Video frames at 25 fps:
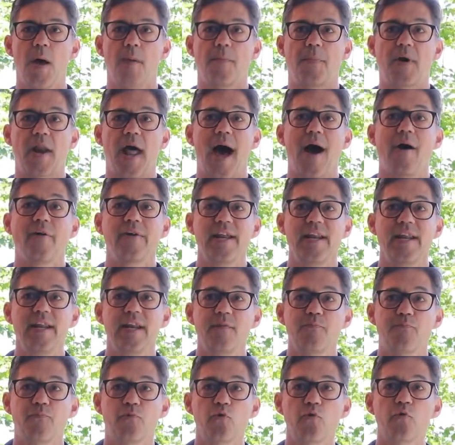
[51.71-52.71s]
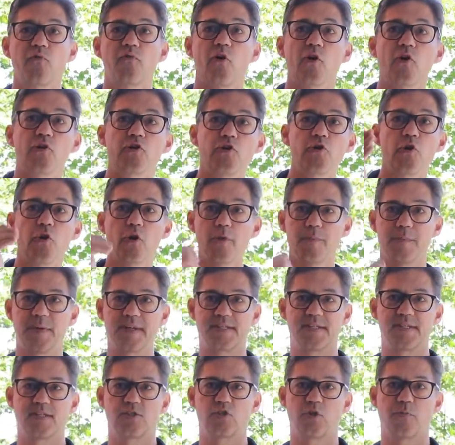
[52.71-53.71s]
But how can it improve your
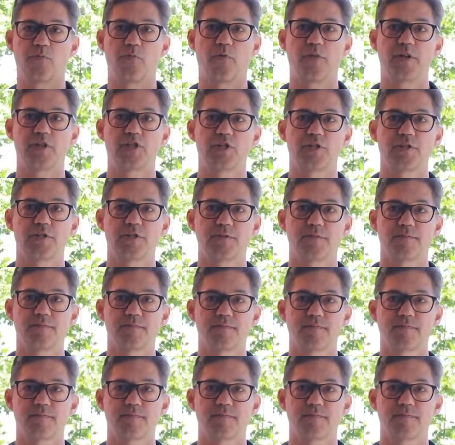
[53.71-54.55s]
business operations?